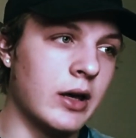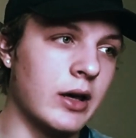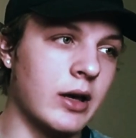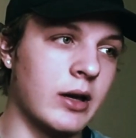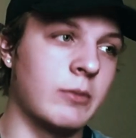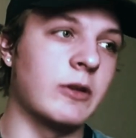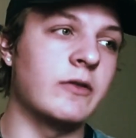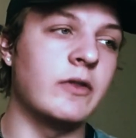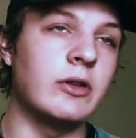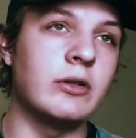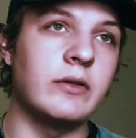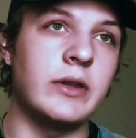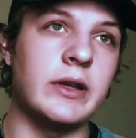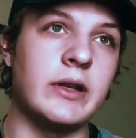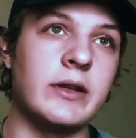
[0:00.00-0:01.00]
a few
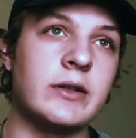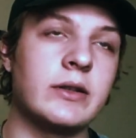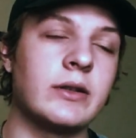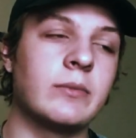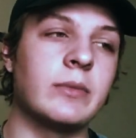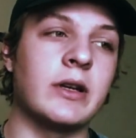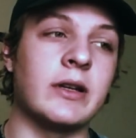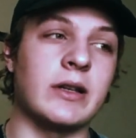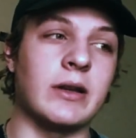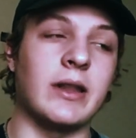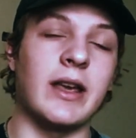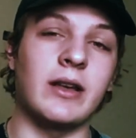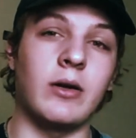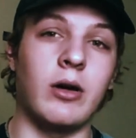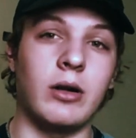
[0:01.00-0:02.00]
of these because I
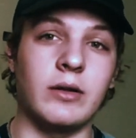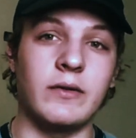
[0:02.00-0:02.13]
like all